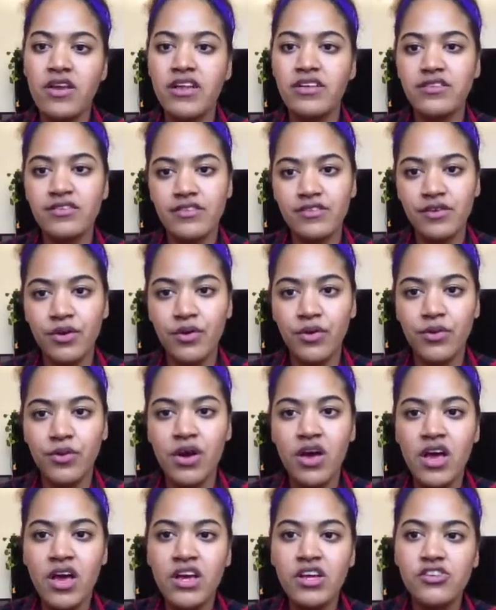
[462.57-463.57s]
And so
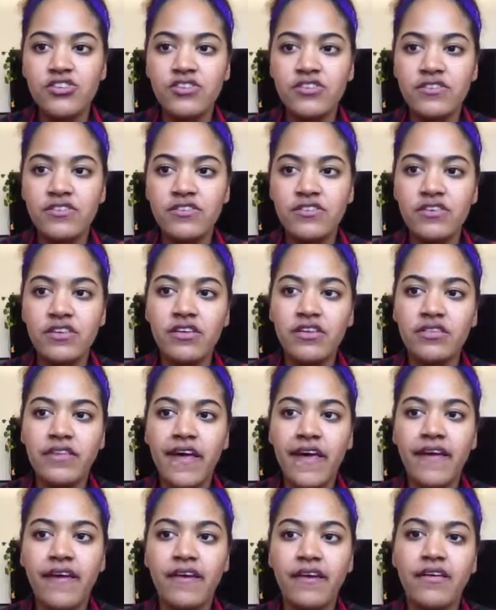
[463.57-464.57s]
just
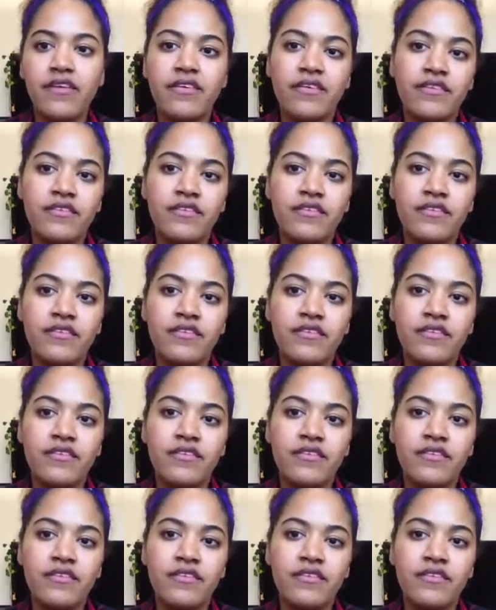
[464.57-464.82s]
like